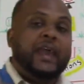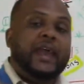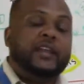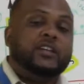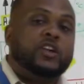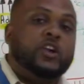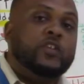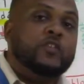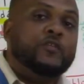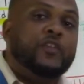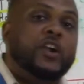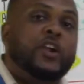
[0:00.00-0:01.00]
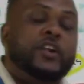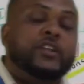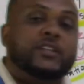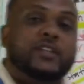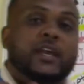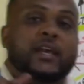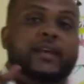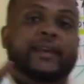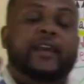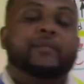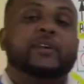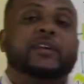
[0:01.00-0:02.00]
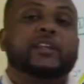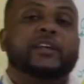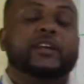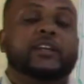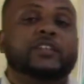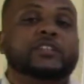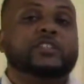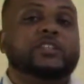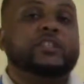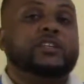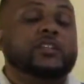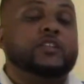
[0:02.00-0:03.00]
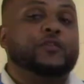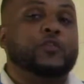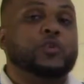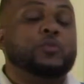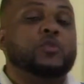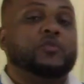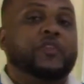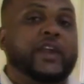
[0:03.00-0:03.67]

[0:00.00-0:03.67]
and convert chemical energy in the form of